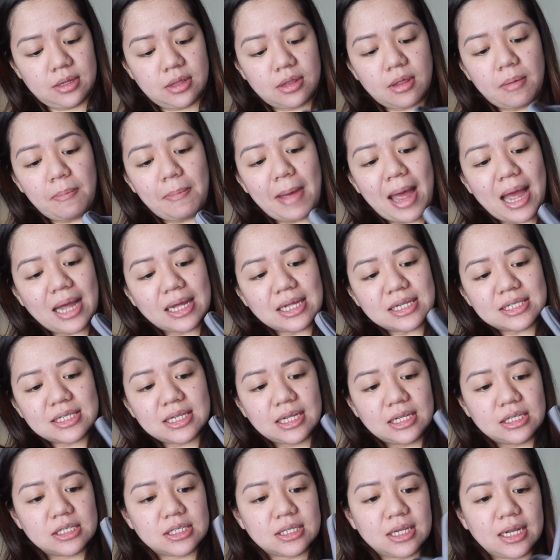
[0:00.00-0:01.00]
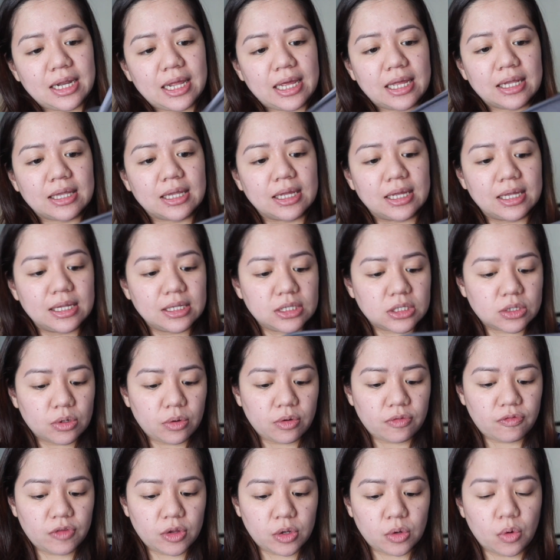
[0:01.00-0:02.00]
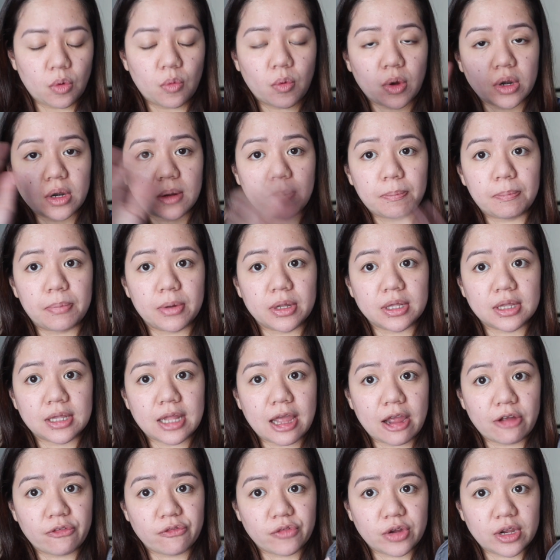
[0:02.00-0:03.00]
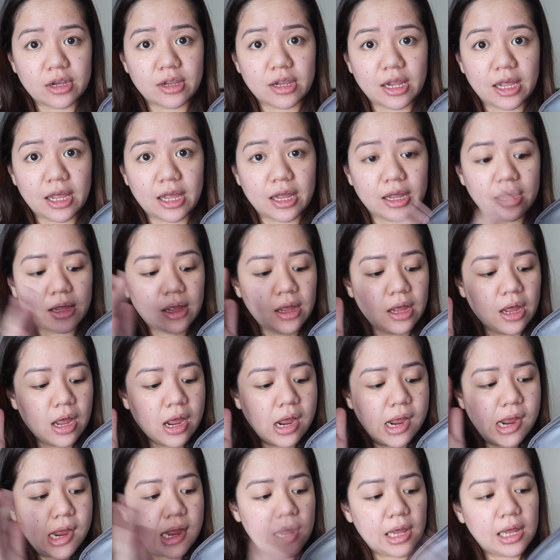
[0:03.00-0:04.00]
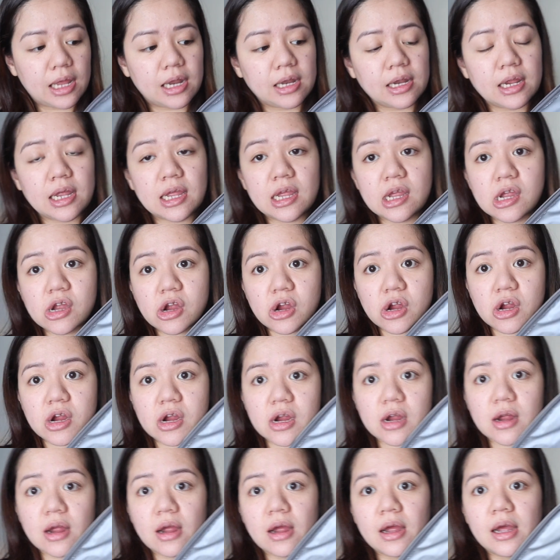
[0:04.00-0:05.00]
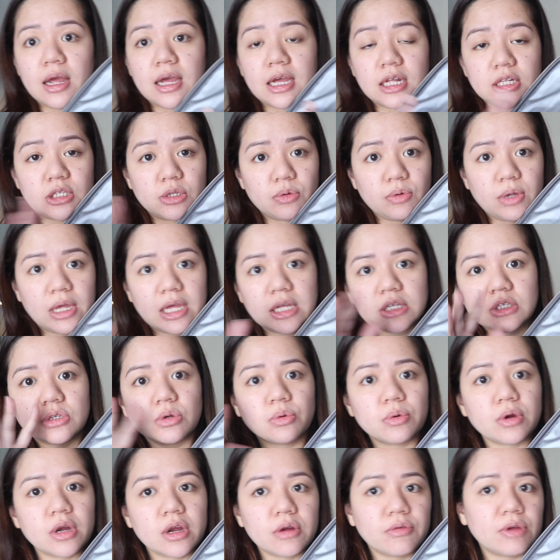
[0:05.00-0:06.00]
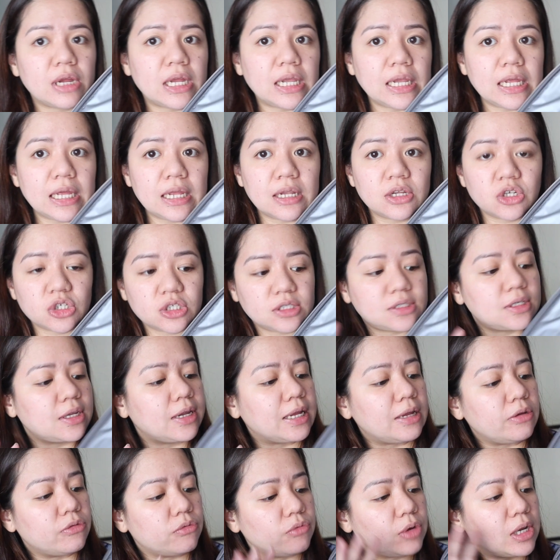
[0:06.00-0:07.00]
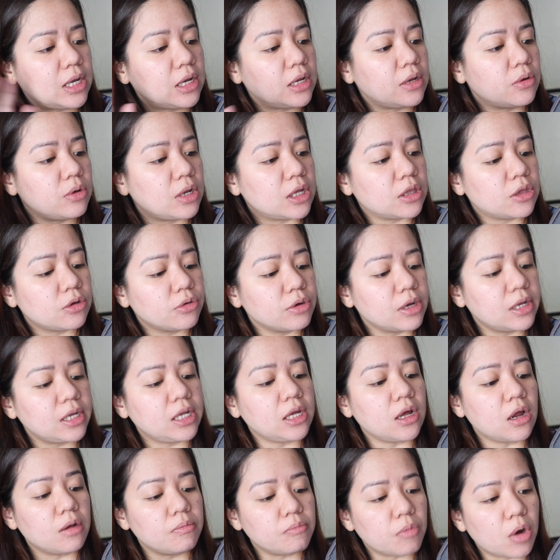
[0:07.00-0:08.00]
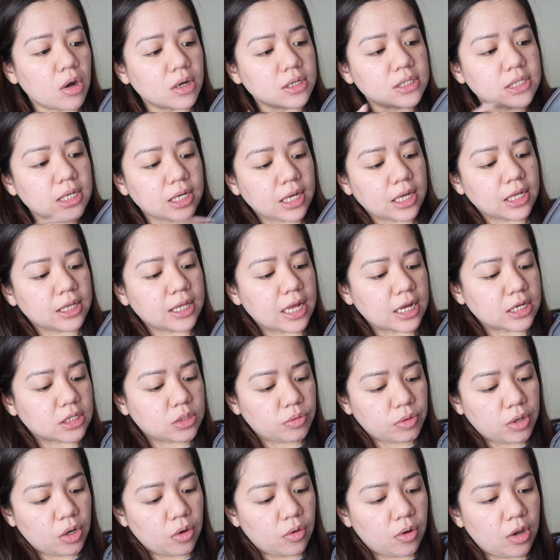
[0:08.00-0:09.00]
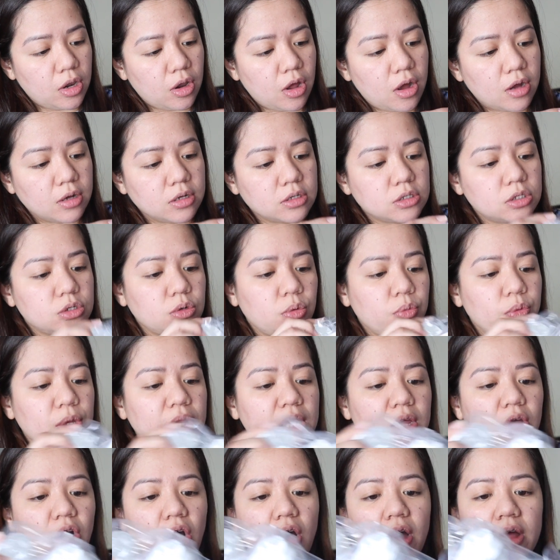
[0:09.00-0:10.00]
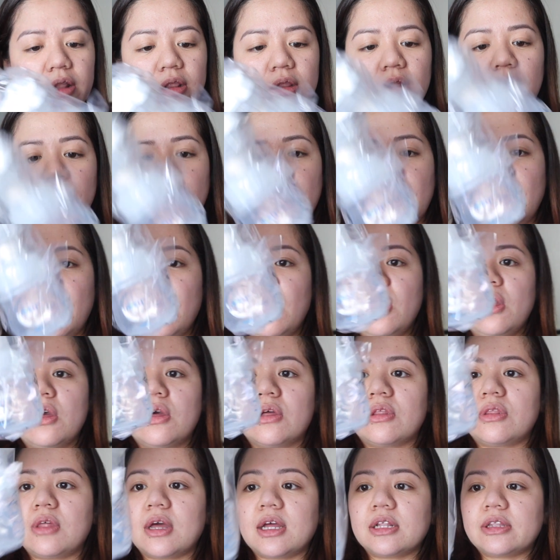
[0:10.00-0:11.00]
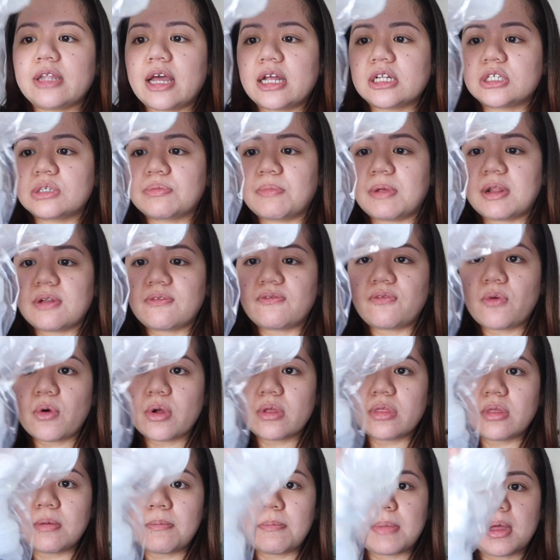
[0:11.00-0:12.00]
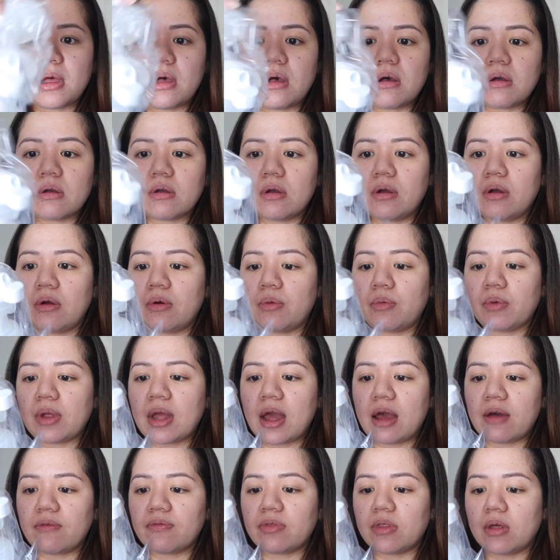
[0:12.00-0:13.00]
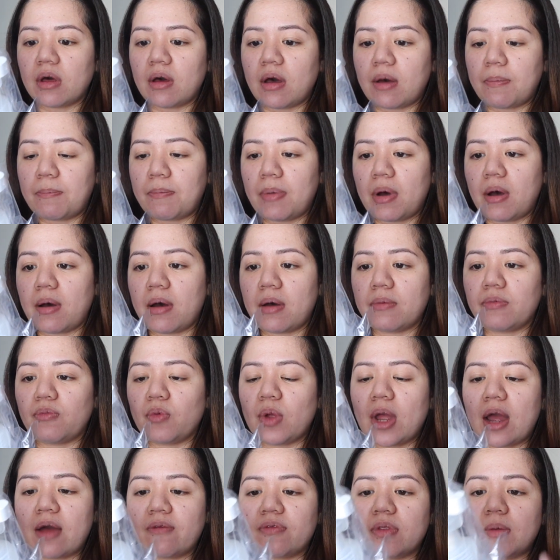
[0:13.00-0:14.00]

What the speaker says: The bag is insulated, so if you don't want to put everything in here, it's okay. So we're really just literally unboxing it as we go along. So we got the attachment for the milk. We have the bottle. We